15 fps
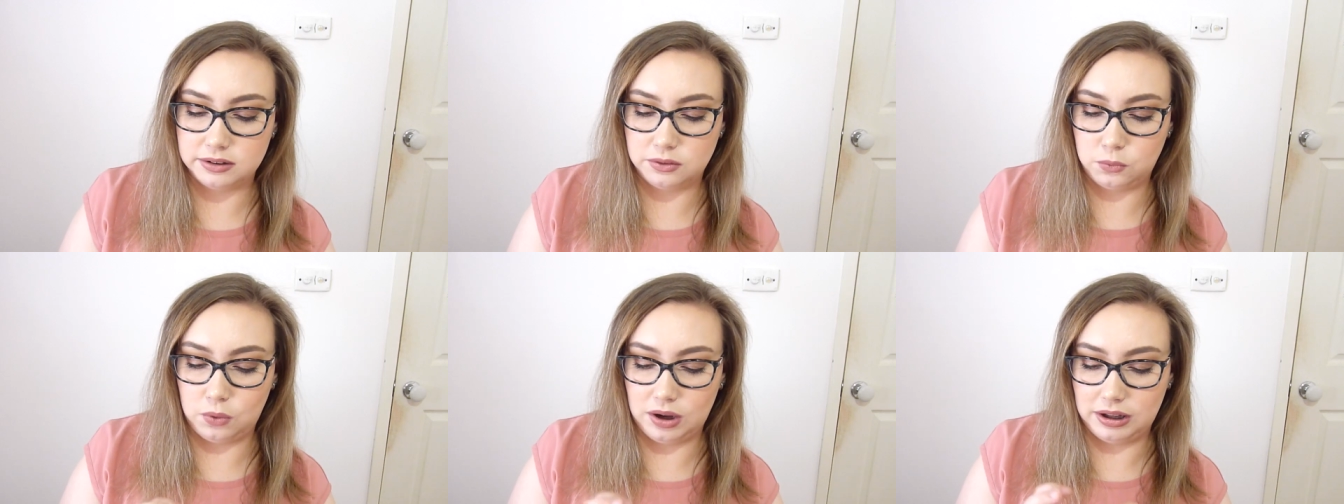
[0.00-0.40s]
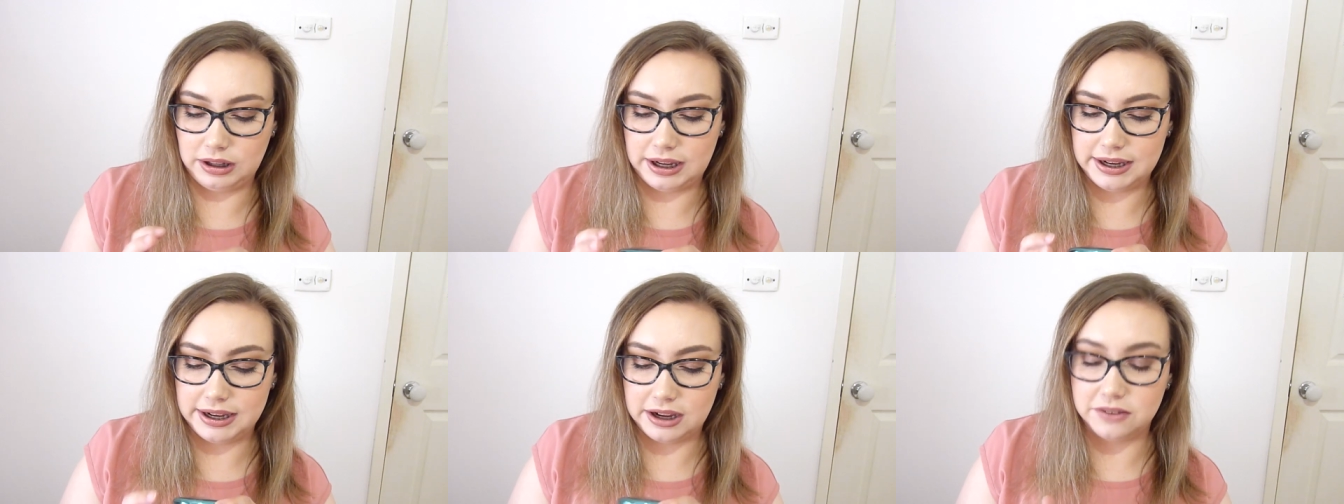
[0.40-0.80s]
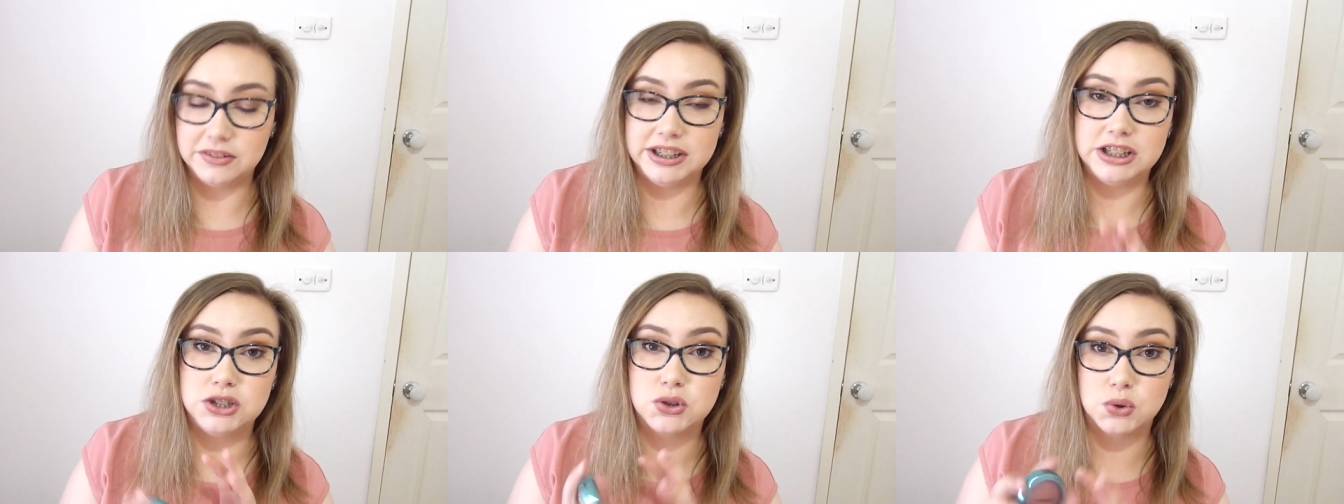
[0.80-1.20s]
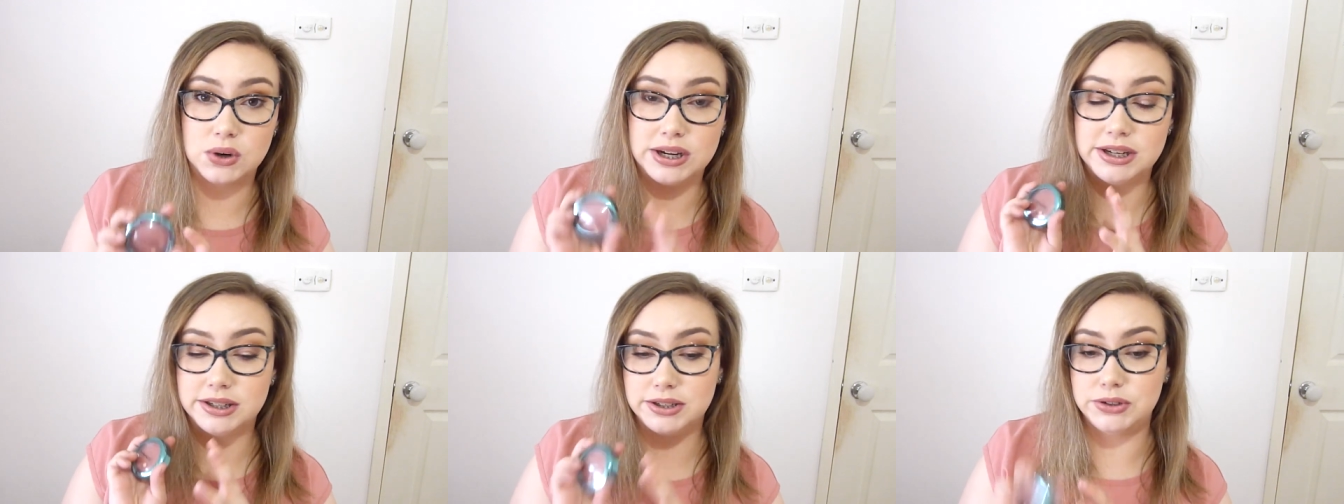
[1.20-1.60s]
while I have
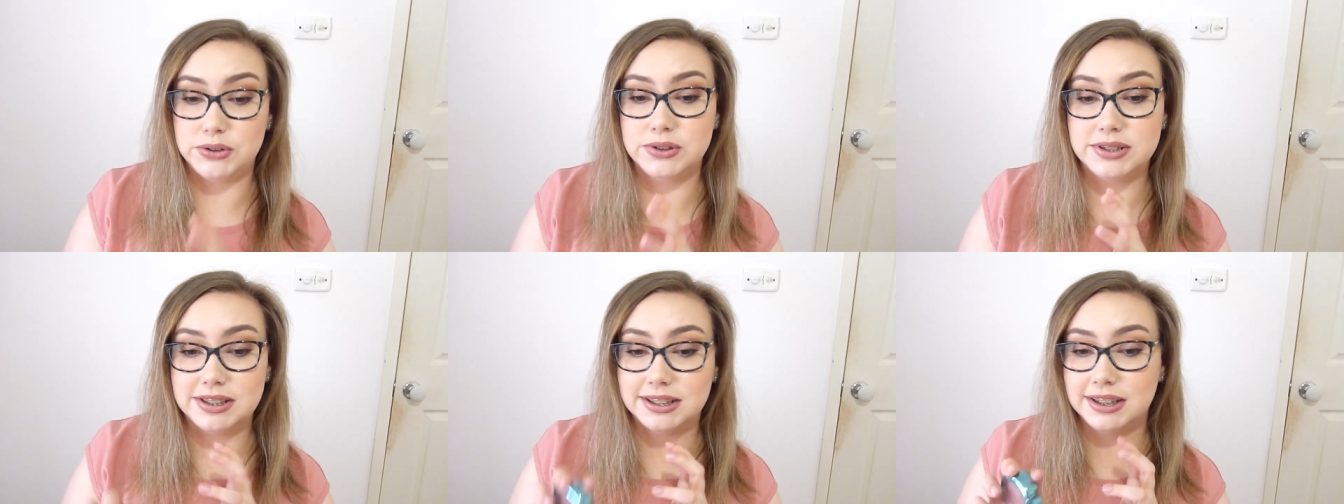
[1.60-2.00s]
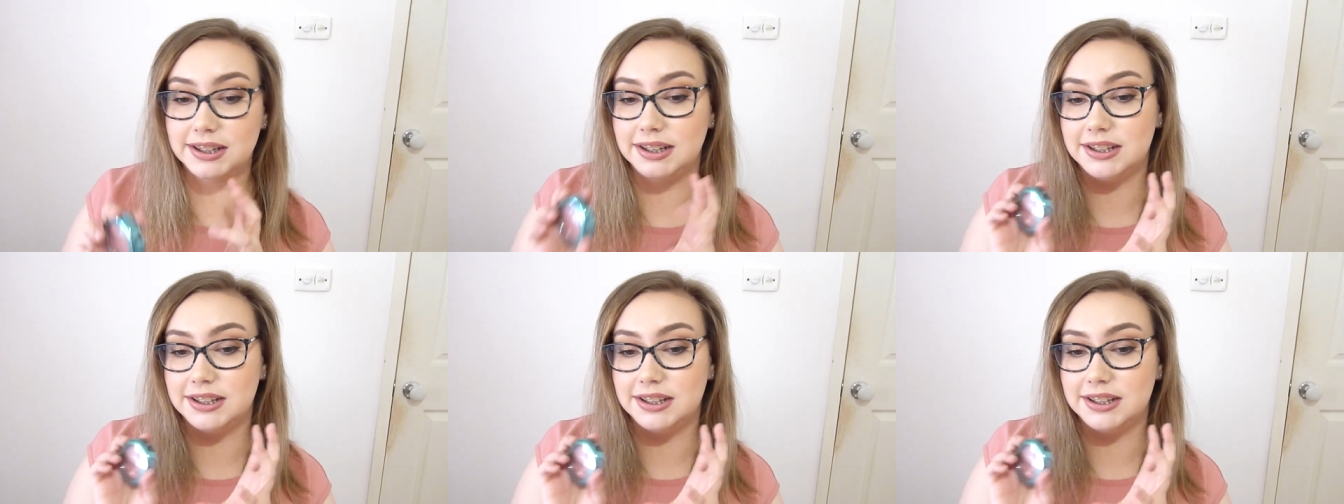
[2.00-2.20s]
enjoyed using it,